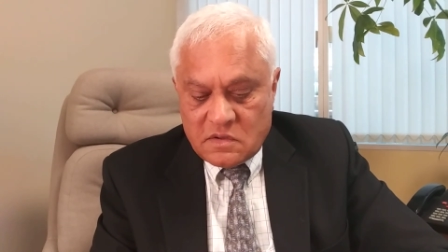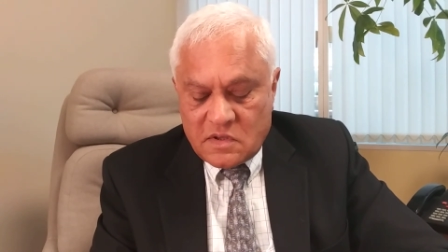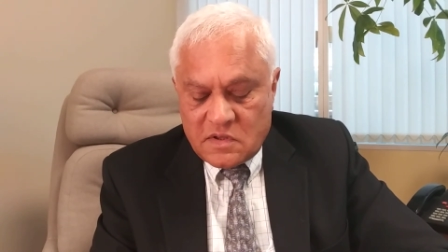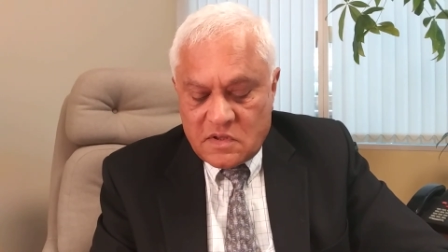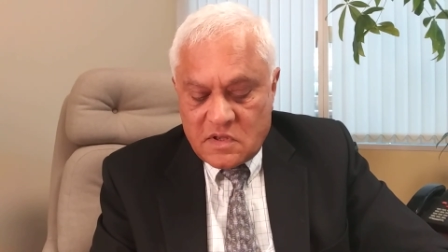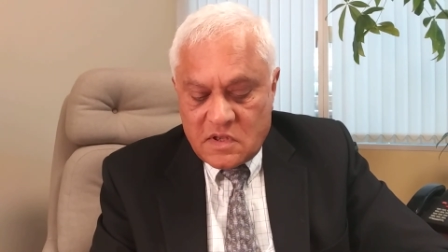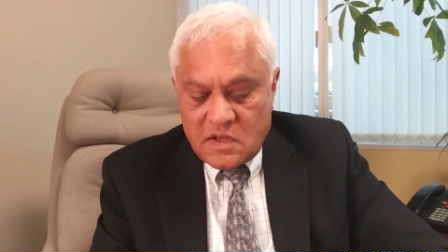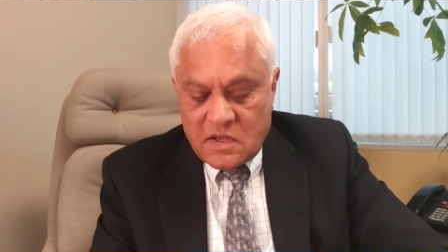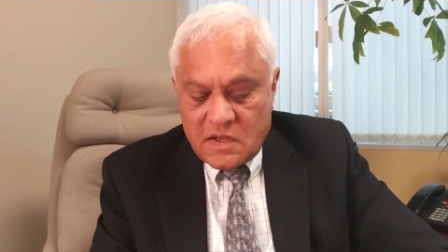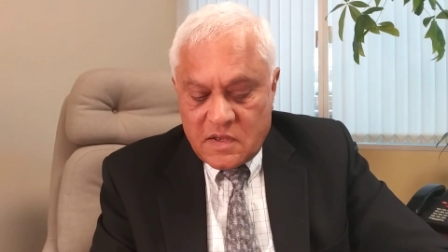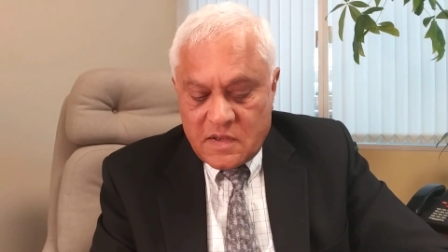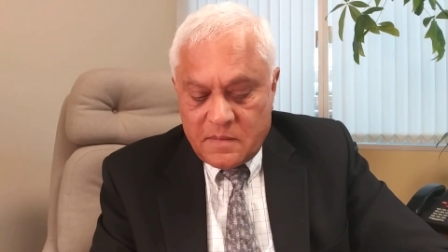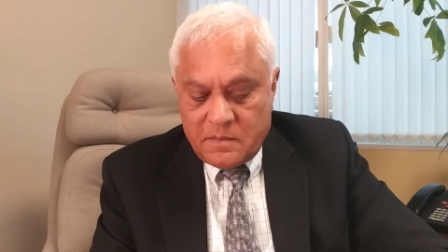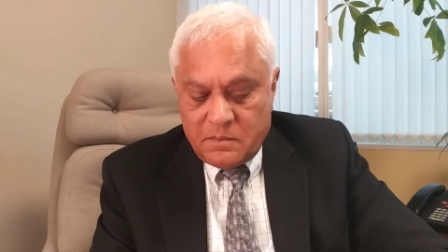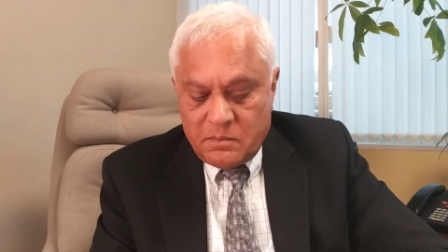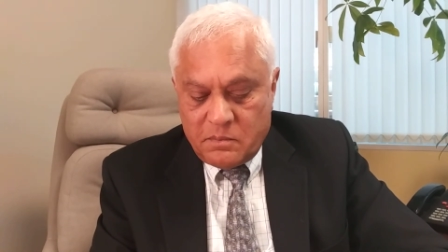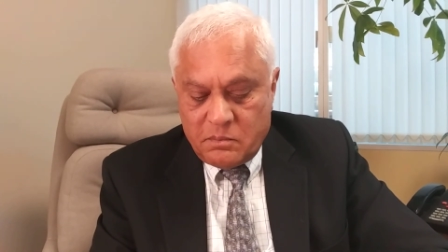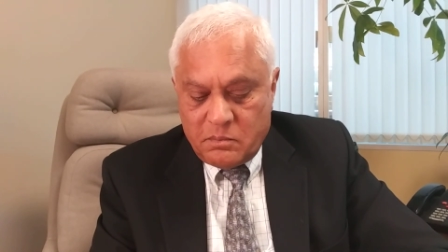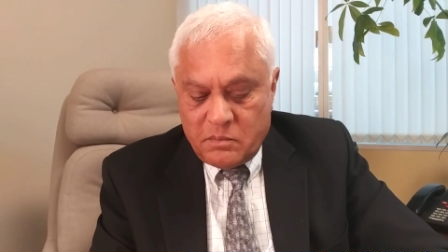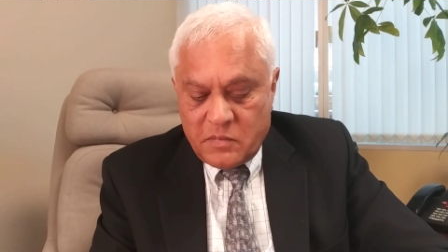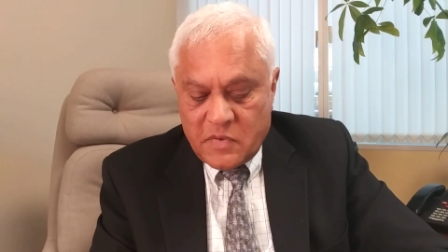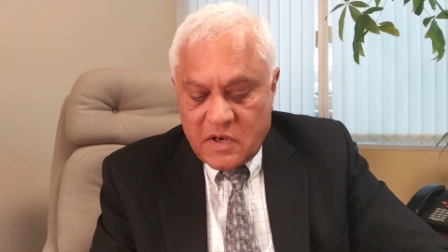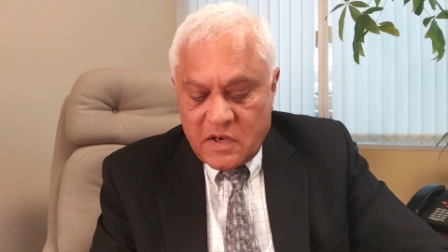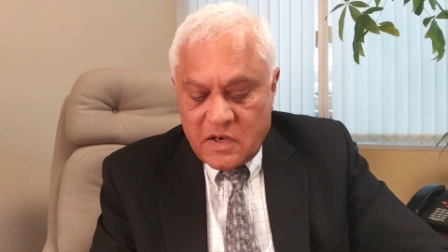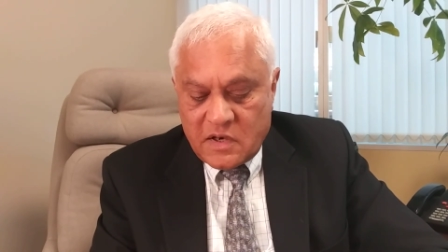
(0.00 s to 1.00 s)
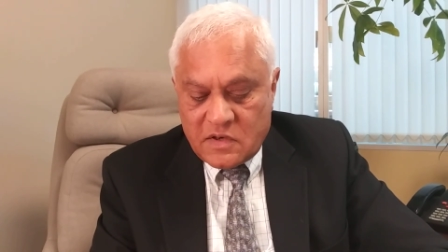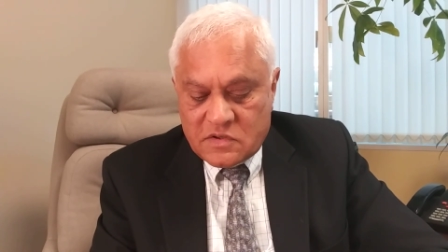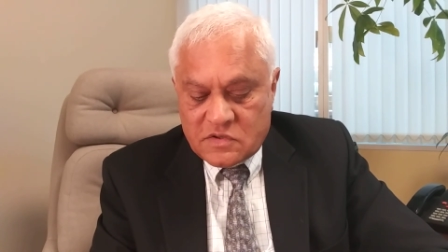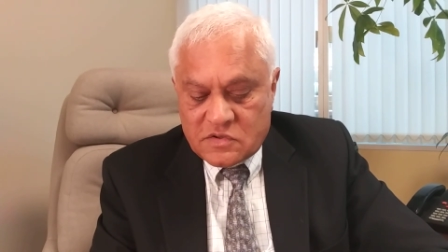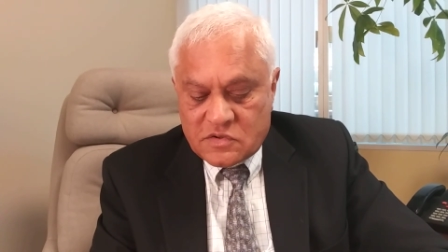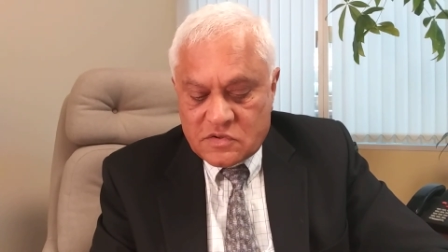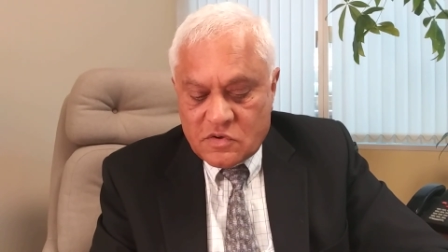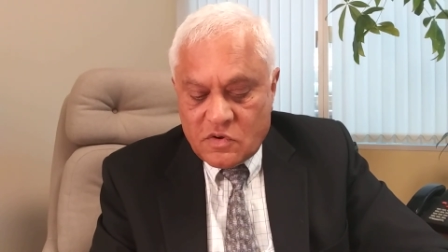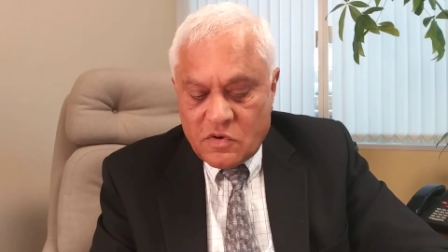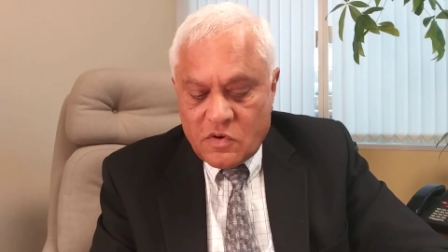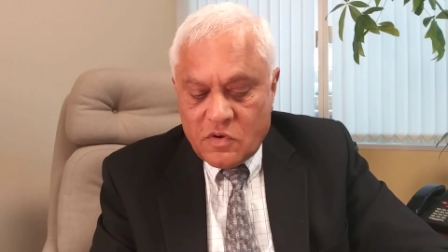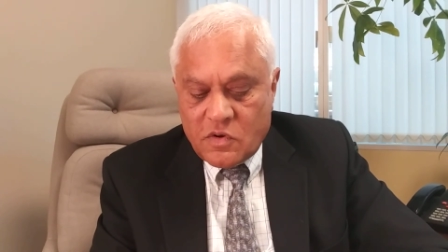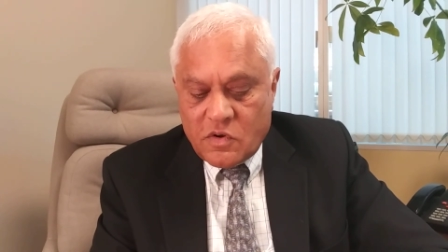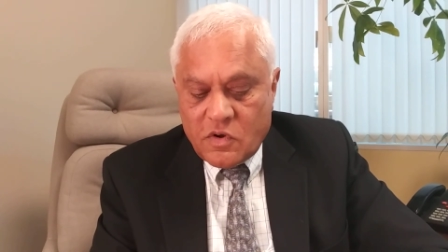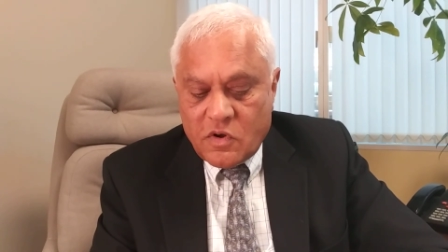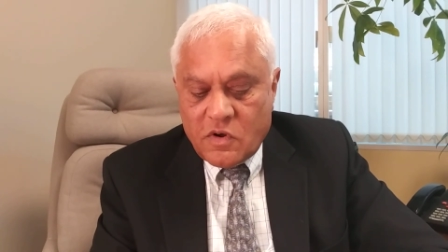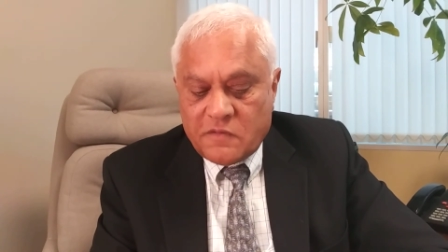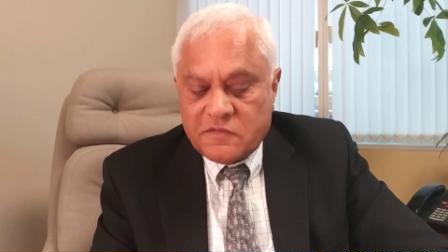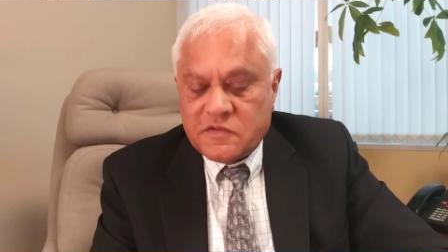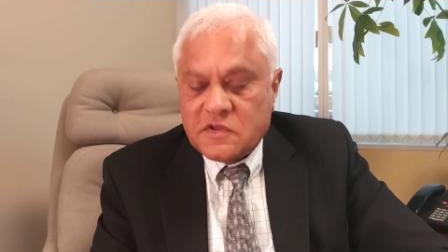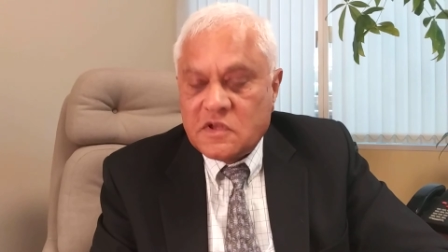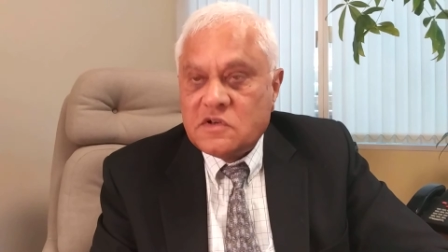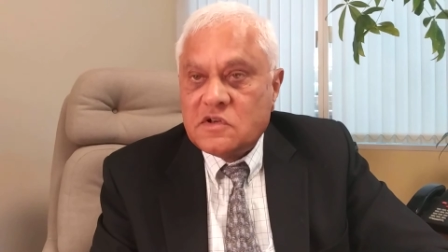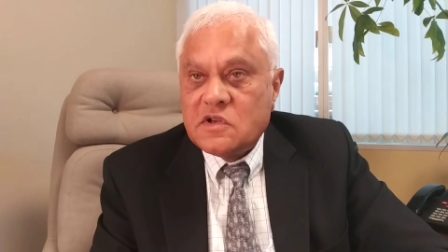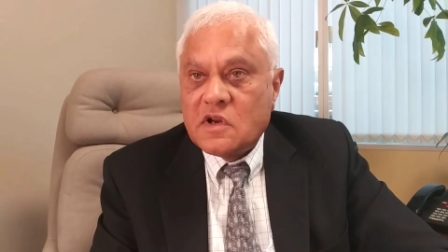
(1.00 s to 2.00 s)
the minutes
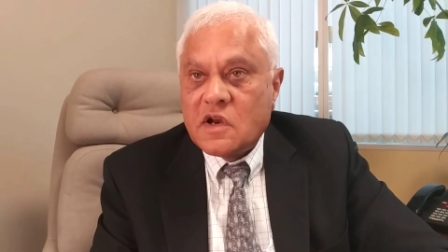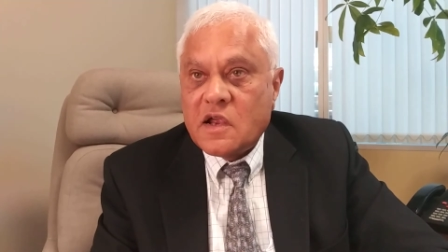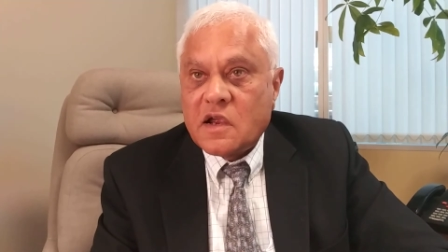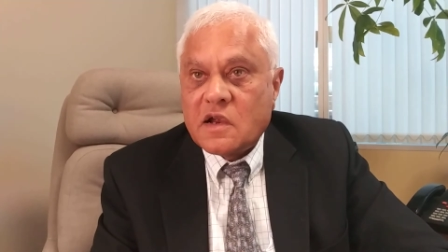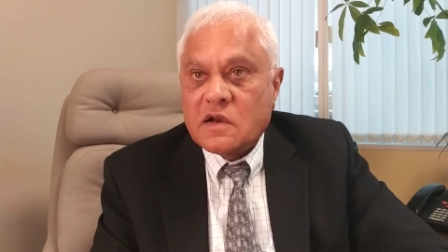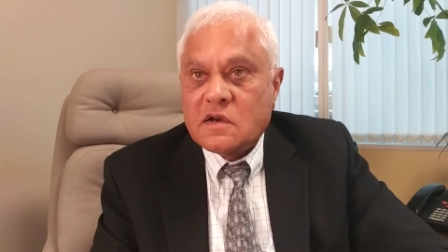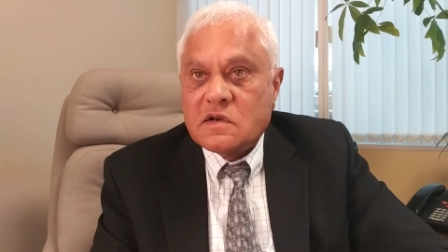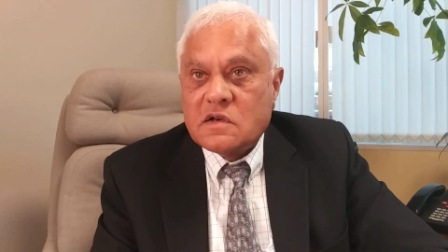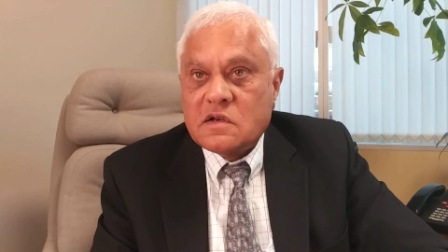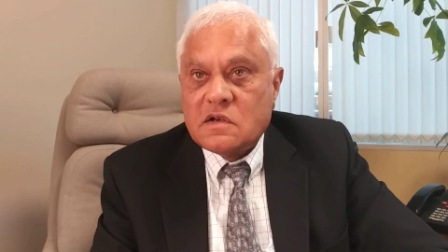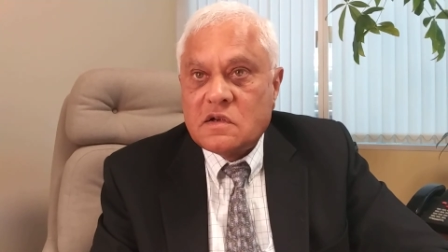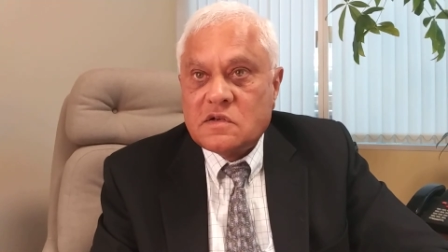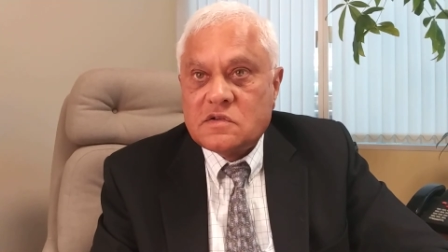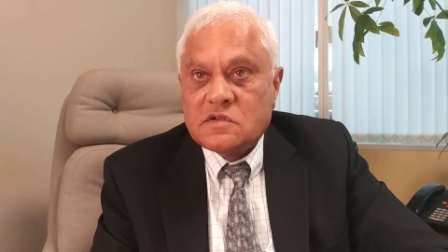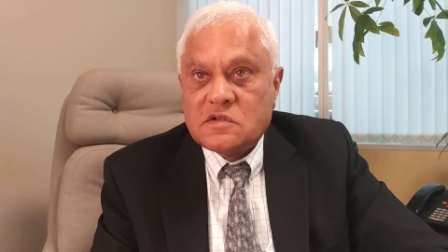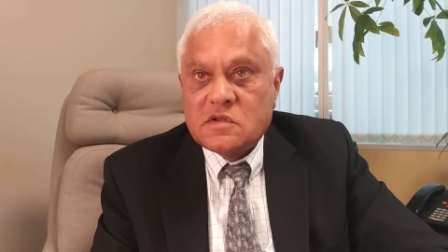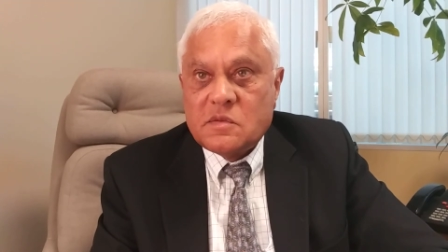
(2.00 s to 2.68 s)
of the directors,